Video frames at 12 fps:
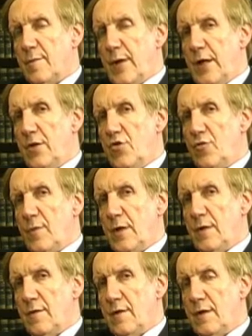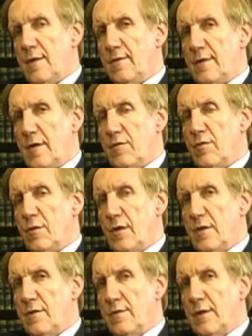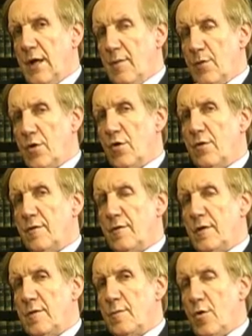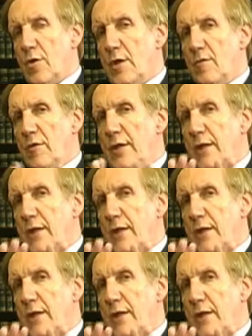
punishments and as sufferings because of this moral evil,